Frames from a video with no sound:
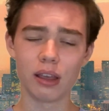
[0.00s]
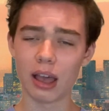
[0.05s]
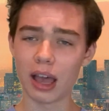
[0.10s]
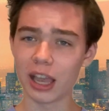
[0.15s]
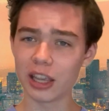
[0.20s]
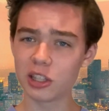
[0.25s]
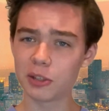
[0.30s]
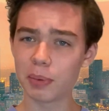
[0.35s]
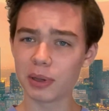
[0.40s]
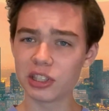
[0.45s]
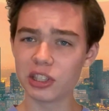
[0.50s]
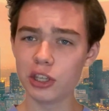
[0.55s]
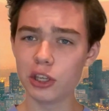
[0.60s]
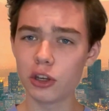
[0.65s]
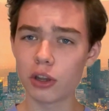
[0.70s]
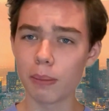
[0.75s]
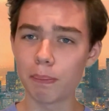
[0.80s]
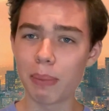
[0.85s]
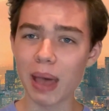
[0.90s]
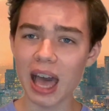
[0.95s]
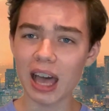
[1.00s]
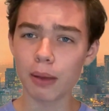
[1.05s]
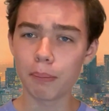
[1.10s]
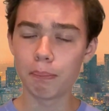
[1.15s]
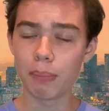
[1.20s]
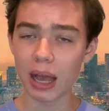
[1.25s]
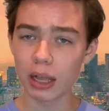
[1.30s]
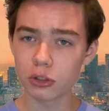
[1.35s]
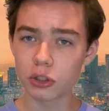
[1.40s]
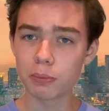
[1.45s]
I expect a
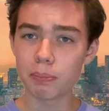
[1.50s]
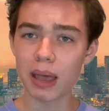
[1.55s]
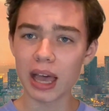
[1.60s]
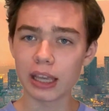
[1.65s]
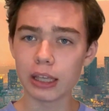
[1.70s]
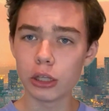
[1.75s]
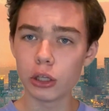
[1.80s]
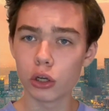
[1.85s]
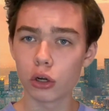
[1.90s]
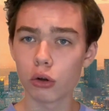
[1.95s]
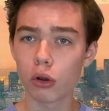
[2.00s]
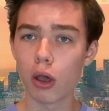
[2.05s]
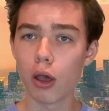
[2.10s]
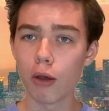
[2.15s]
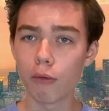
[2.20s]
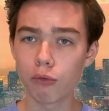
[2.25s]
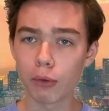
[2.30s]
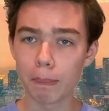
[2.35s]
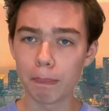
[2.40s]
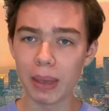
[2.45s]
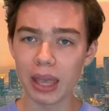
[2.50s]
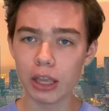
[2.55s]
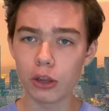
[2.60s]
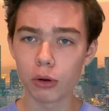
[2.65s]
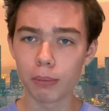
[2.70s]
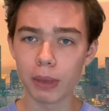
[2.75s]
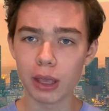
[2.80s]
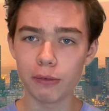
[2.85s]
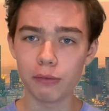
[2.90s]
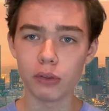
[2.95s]
bounce back year from
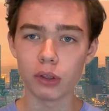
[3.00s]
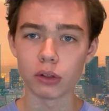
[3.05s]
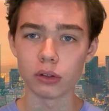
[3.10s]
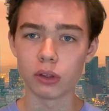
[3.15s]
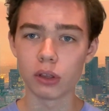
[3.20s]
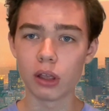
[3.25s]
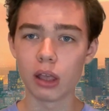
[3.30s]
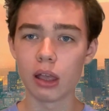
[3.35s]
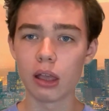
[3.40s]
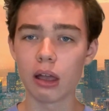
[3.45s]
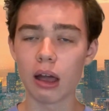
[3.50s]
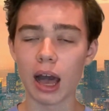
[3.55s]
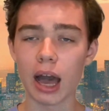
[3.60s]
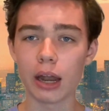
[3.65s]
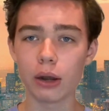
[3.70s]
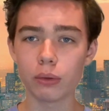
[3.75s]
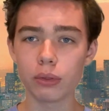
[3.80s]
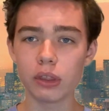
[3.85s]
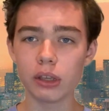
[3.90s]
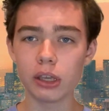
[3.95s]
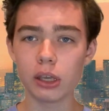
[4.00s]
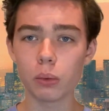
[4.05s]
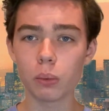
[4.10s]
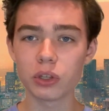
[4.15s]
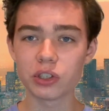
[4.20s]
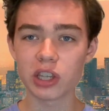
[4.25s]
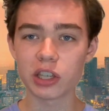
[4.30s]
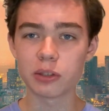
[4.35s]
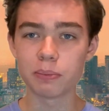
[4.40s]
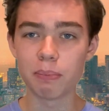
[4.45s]
Baker Mayfield. I don't think it
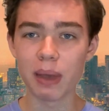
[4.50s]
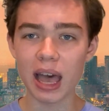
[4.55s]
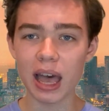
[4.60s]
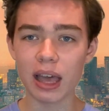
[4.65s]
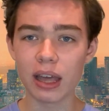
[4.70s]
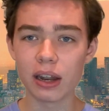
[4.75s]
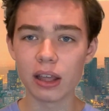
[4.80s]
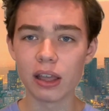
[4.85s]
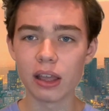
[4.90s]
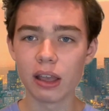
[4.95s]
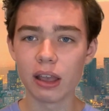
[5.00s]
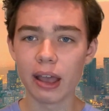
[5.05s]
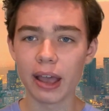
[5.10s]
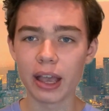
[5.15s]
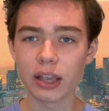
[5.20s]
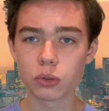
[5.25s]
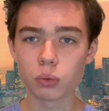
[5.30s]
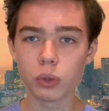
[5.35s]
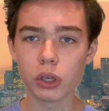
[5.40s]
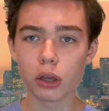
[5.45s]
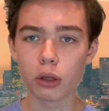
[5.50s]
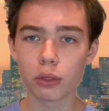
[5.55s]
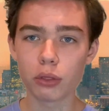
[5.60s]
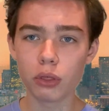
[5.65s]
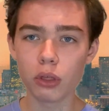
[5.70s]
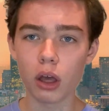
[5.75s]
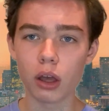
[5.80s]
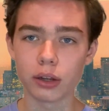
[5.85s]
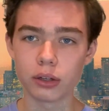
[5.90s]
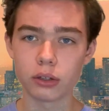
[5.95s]
was as bad as we all
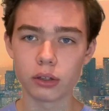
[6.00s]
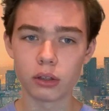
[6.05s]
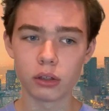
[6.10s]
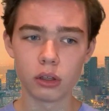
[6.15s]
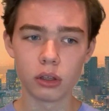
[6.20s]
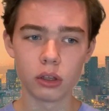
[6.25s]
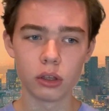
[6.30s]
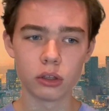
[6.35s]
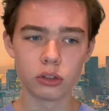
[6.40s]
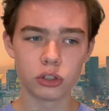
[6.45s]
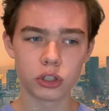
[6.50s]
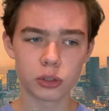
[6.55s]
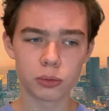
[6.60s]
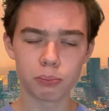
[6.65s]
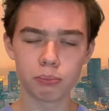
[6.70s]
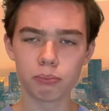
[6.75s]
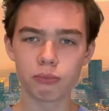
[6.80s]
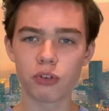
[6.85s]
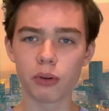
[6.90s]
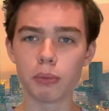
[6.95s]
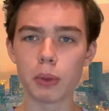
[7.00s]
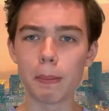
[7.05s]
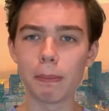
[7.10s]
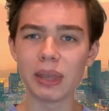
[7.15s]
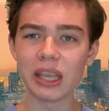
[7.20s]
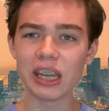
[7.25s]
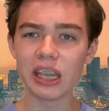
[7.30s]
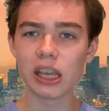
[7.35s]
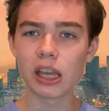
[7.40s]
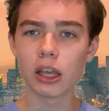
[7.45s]
thought. Just from the
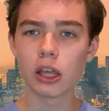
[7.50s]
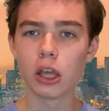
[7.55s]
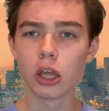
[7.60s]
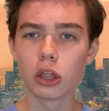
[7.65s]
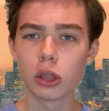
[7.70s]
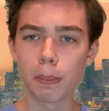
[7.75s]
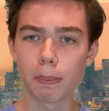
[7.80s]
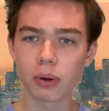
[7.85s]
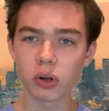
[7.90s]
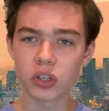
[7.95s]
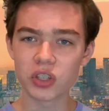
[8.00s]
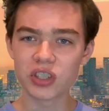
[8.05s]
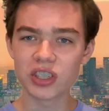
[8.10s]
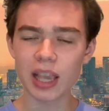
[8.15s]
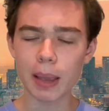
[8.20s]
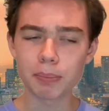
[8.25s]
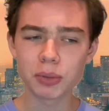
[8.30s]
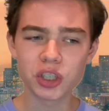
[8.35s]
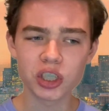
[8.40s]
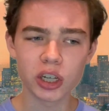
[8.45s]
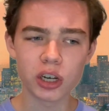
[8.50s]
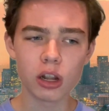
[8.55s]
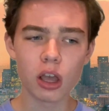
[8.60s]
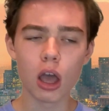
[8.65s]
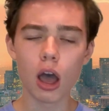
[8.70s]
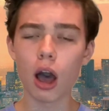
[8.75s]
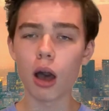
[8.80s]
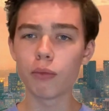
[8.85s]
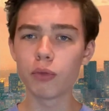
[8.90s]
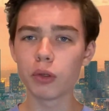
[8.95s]
media, the perception
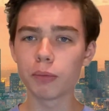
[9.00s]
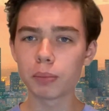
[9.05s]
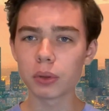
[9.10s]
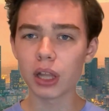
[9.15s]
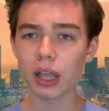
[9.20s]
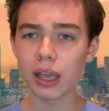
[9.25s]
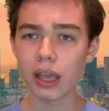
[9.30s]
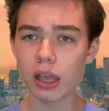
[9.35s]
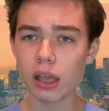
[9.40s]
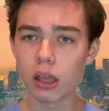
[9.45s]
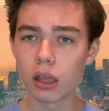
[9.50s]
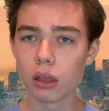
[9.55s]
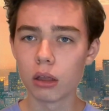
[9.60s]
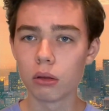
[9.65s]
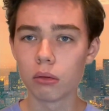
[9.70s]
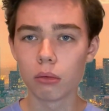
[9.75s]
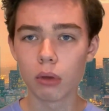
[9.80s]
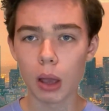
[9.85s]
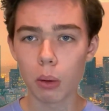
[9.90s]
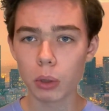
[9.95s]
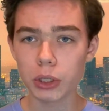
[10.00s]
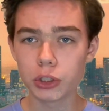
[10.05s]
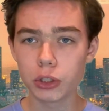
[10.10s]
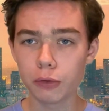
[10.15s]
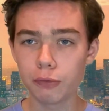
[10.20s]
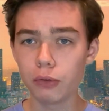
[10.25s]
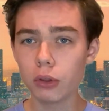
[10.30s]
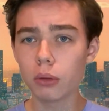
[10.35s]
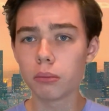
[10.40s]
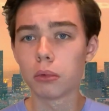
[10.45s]
of the play. I watched the
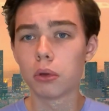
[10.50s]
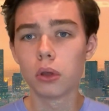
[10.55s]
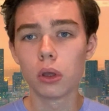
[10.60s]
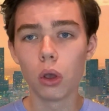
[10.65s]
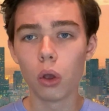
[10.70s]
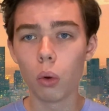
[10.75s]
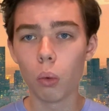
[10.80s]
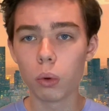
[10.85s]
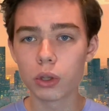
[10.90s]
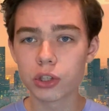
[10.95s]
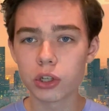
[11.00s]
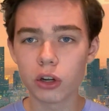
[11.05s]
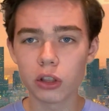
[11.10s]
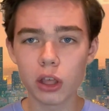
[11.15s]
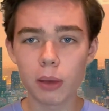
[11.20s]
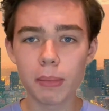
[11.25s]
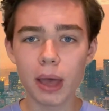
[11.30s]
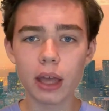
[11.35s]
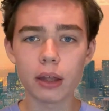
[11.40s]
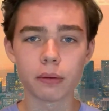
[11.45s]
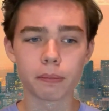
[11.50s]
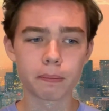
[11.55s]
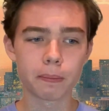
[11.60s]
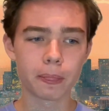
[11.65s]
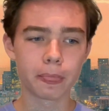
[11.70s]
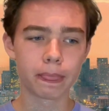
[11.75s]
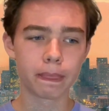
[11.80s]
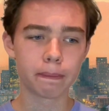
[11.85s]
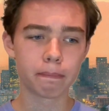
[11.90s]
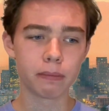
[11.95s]
film. It wasn't all that bad.
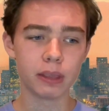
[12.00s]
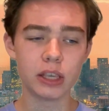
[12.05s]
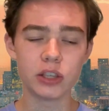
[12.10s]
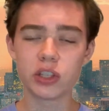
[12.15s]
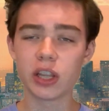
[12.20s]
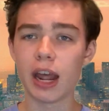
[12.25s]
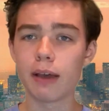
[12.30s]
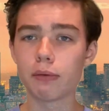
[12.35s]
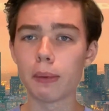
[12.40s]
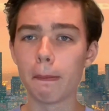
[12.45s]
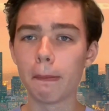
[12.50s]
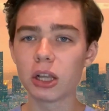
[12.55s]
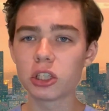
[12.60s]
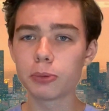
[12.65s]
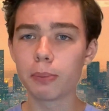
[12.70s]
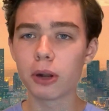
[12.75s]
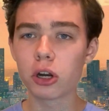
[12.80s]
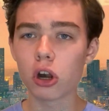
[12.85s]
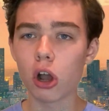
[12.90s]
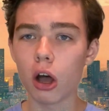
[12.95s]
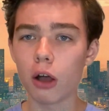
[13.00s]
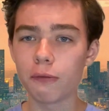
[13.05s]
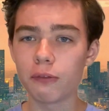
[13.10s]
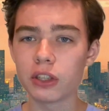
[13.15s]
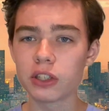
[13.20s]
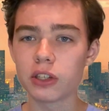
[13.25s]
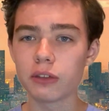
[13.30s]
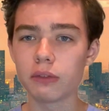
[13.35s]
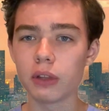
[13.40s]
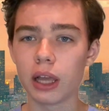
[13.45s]
He's going to have a much better
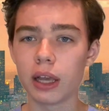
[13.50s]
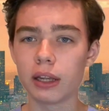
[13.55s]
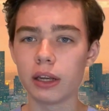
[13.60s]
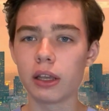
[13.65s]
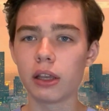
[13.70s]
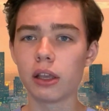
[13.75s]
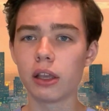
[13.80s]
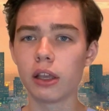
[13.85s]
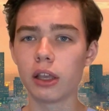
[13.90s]
offensive line.